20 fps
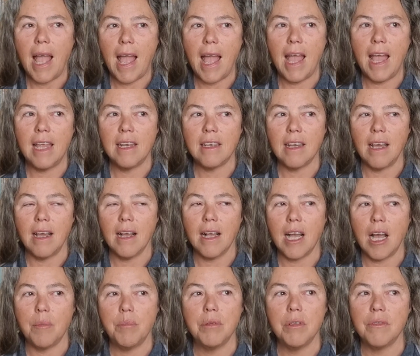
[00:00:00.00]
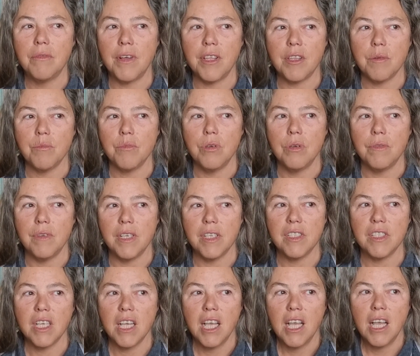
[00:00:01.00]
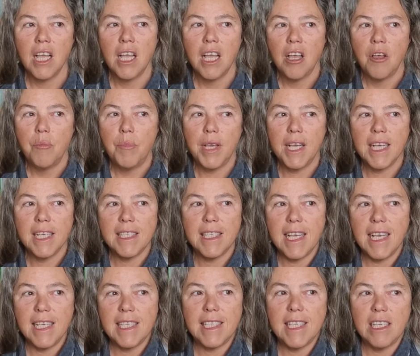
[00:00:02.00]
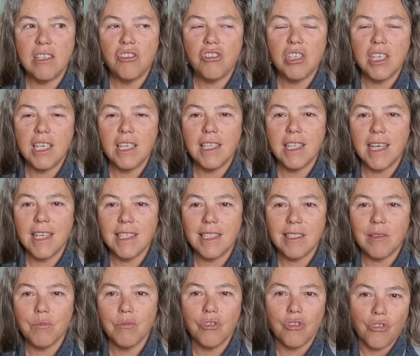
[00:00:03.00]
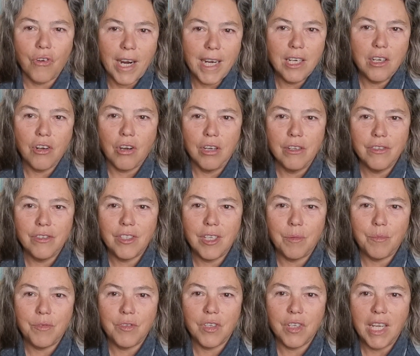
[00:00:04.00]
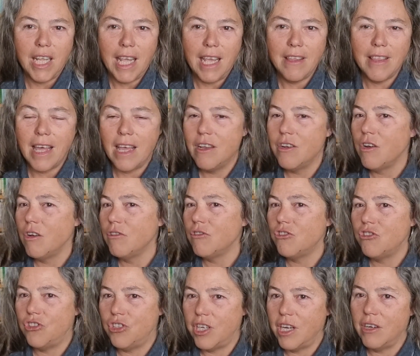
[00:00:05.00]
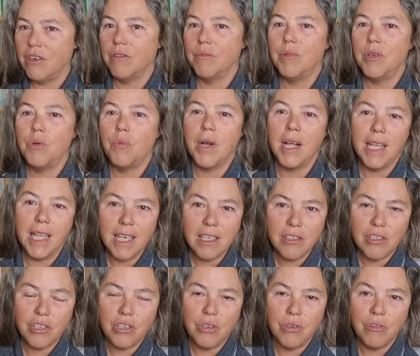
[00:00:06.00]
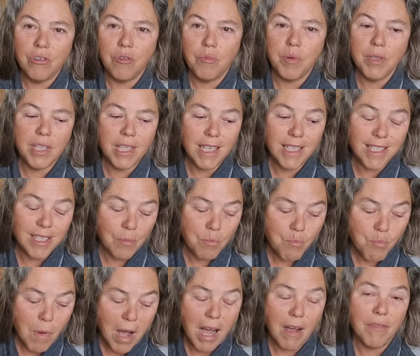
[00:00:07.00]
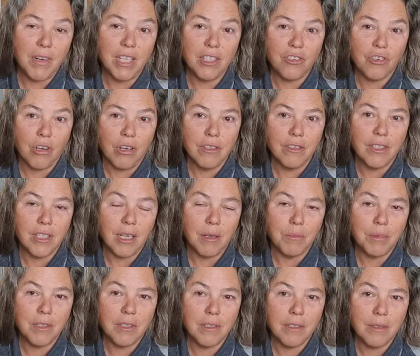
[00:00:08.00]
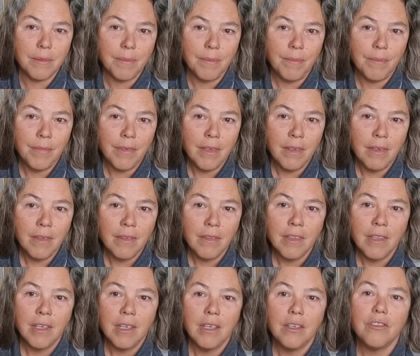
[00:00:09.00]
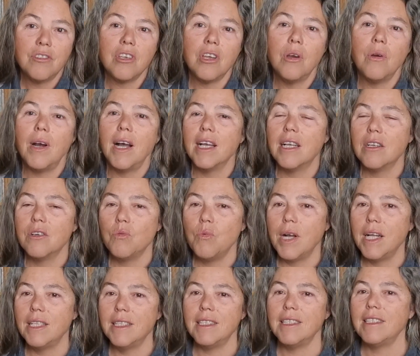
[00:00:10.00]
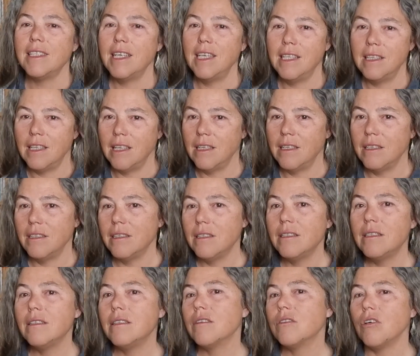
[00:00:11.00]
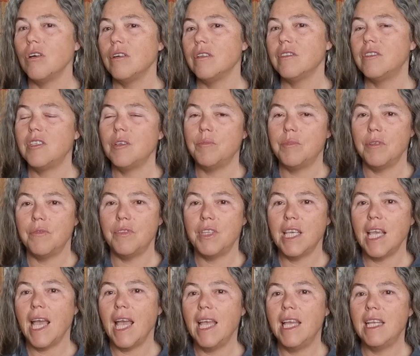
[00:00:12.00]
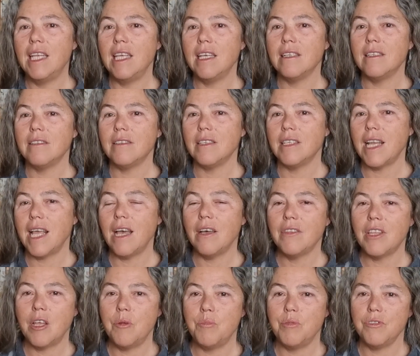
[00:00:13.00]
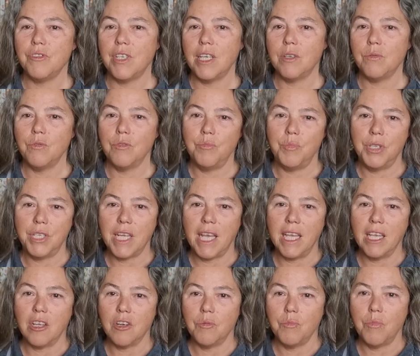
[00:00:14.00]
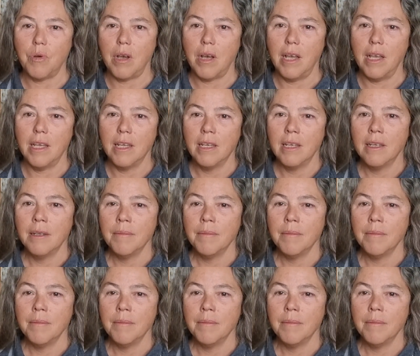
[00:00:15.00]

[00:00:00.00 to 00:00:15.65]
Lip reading: and a couple of other movies. Because essentially there's some great concepts in here. They're not terribly well executed, but there's some marvellous concepts. So I can well see that the concept of the aliens and how they present would be taken by